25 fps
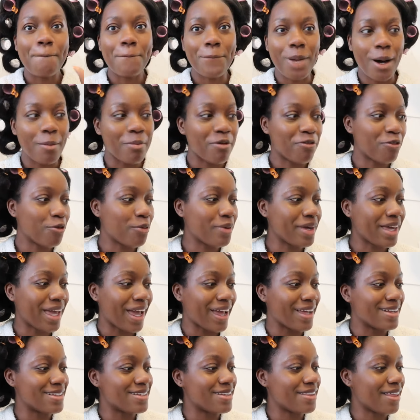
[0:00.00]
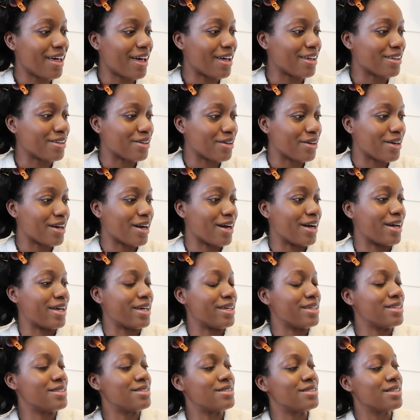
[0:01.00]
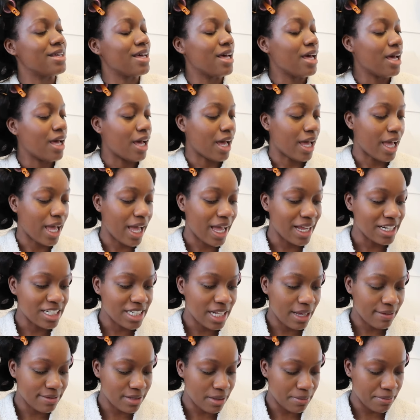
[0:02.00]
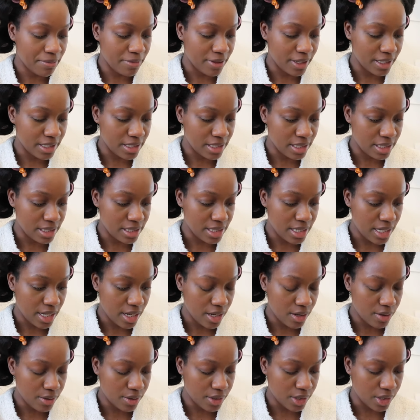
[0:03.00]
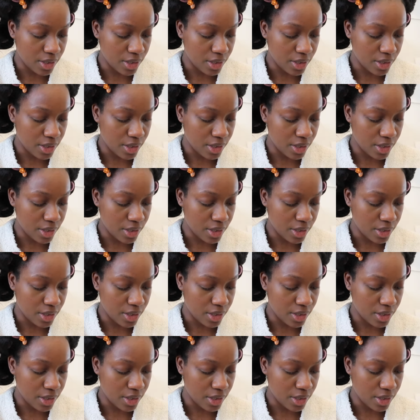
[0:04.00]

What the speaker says: But before we get into that, you guys, I actually have something to tell